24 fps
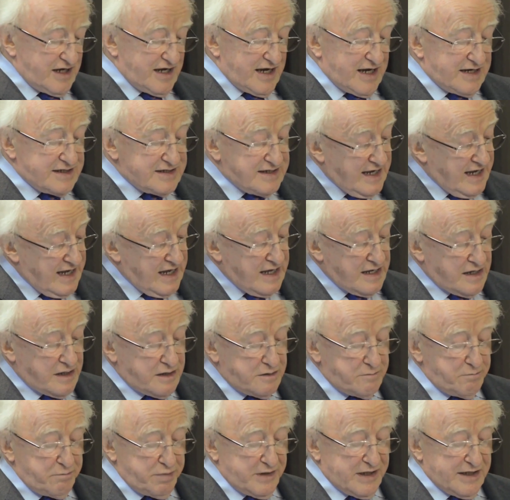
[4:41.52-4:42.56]
and
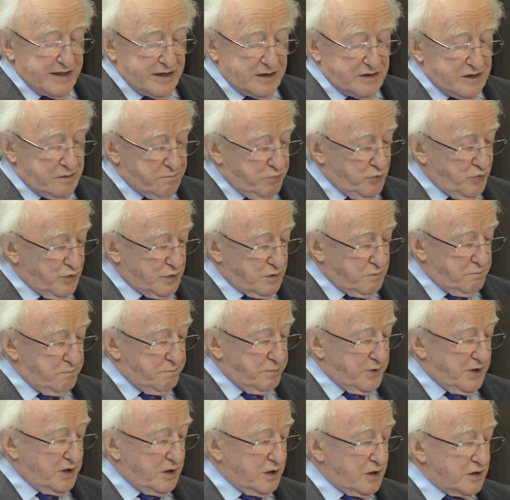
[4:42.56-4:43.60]
can play an
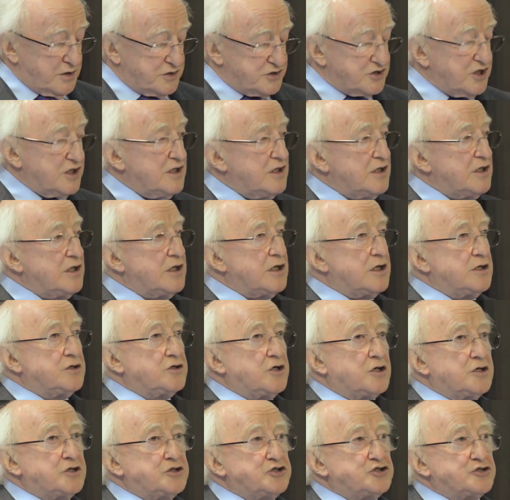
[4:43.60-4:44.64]
important part in
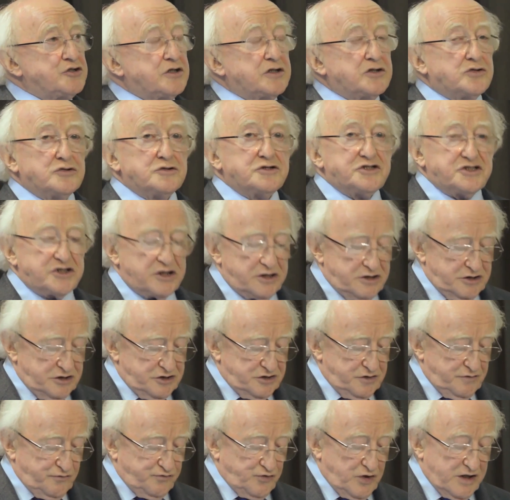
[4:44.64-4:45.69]
nurturing
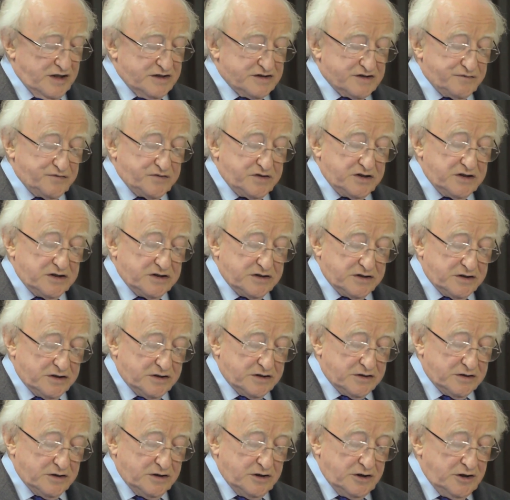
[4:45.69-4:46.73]
alternative ways of
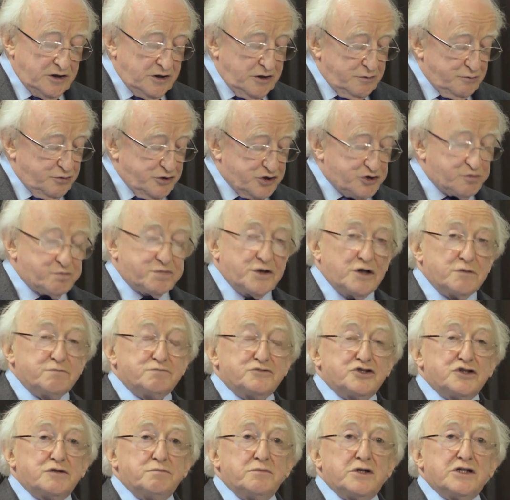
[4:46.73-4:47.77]
thinking, which
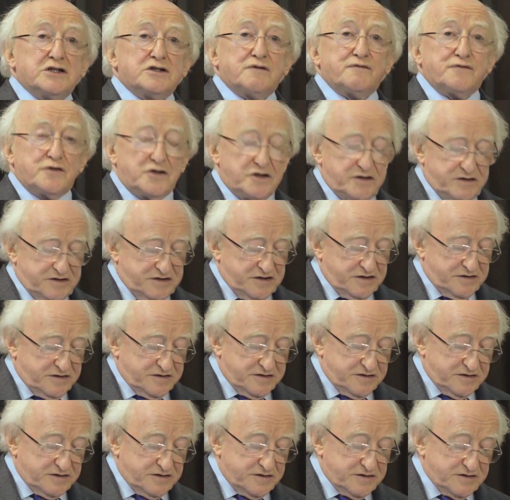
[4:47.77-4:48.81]
prompted me in the first
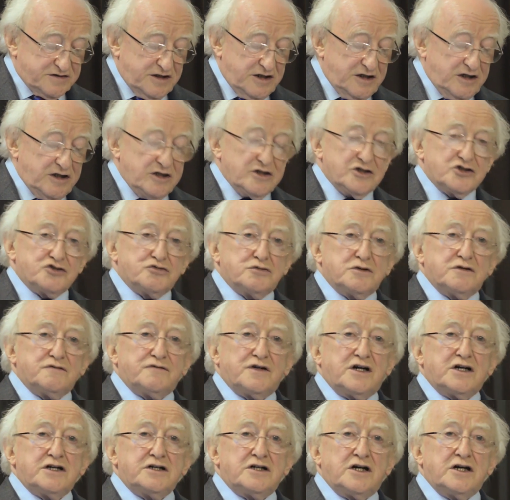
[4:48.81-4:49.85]
instance to
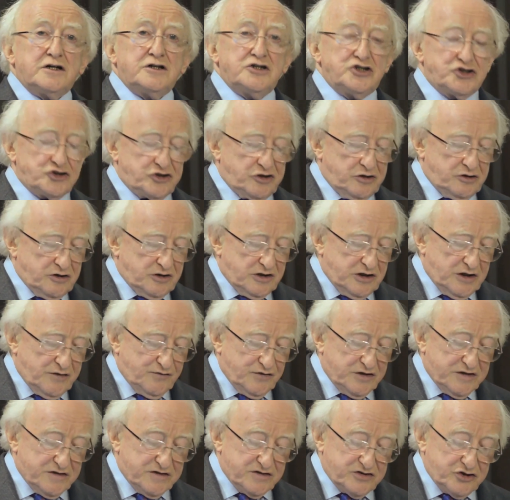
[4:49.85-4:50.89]
invite Irish
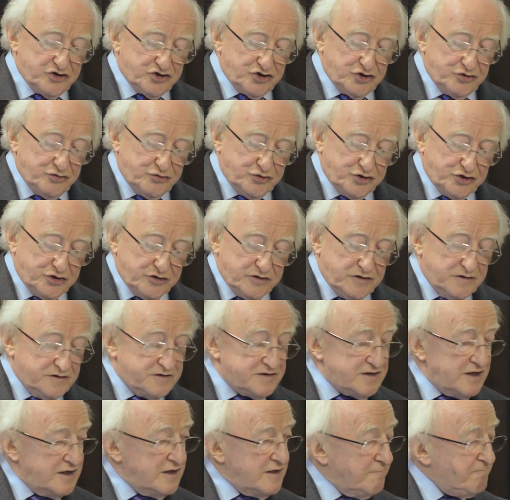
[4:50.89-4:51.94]
third-level
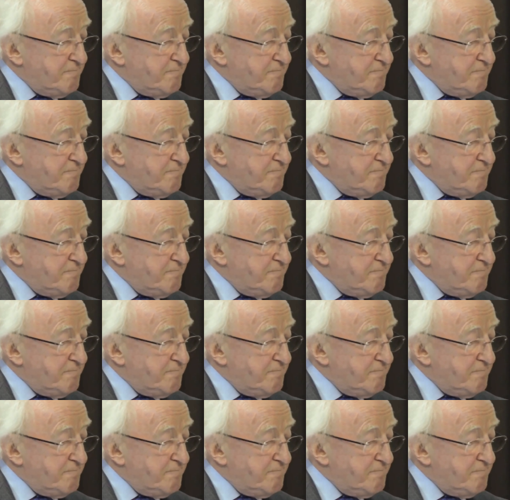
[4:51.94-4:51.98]
institutions